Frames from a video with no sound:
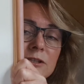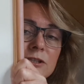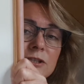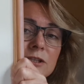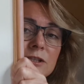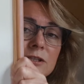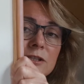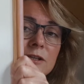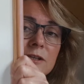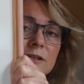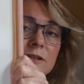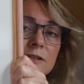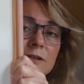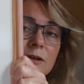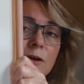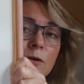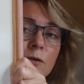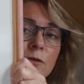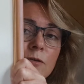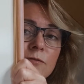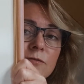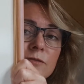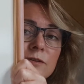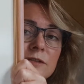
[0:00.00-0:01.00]
she turned it
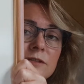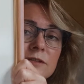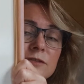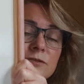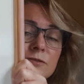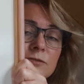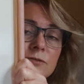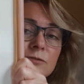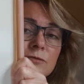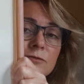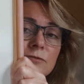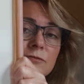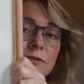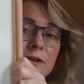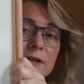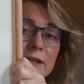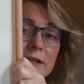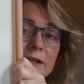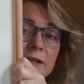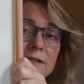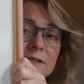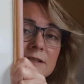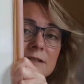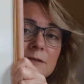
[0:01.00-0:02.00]
over to
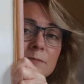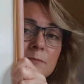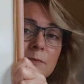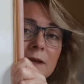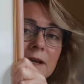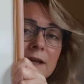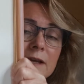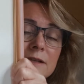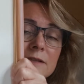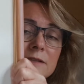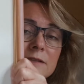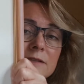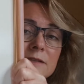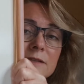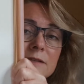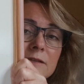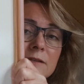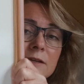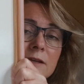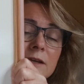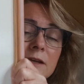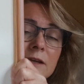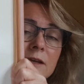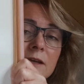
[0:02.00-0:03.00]
finalize the back
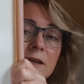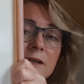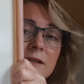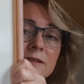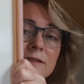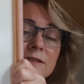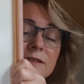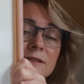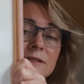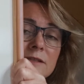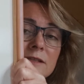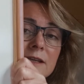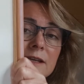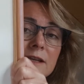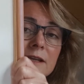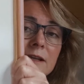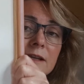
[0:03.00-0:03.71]
to seal